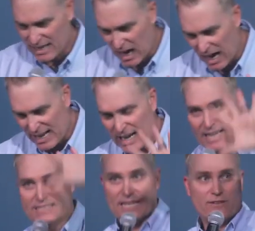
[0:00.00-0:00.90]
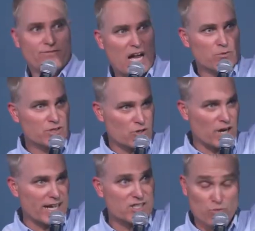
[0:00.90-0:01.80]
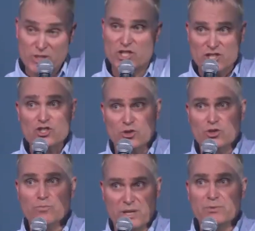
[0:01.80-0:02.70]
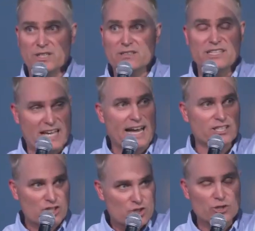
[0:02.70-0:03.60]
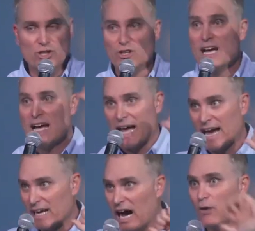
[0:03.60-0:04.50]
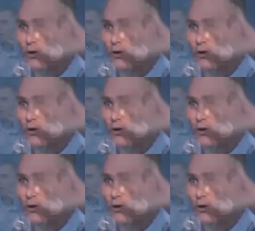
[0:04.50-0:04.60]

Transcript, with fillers: and I identify with Christ, which is true. Biblically, that is true. And